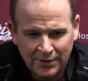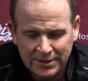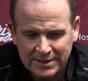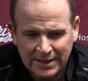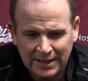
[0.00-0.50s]

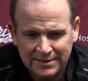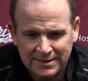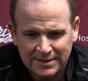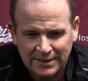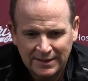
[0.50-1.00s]

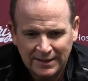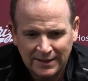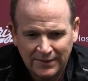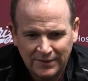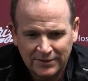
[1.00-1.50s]
It's
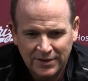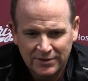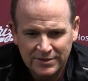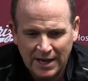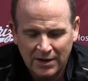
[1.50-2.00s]

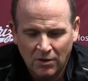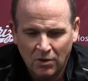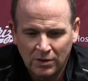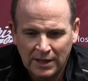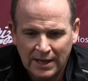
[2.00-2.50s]
there's not a
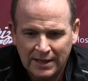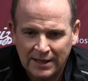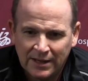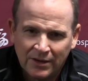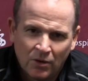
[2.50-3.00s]
whole lot
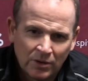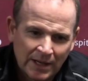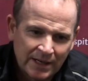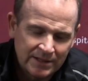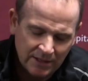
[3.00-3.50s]

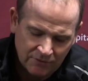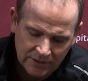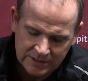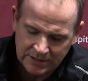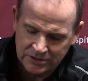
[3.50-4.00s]
of
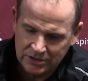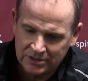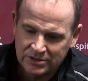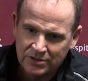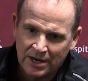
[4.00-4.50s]
difference. It's
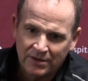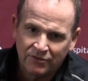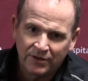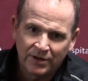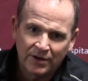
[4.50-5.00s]
just trying to
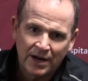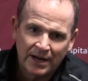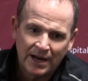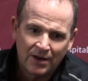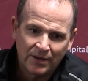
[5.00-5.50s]
figure out
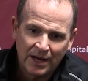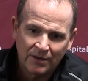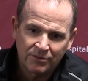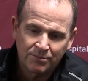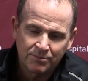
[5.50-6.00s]

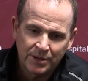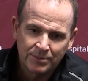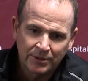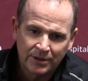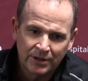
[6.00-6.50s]
how
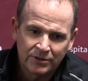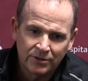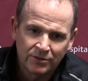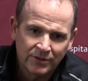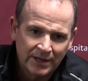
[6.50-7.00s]
people are going to
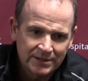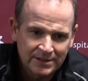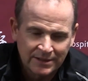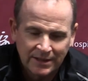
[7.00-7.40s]
do things,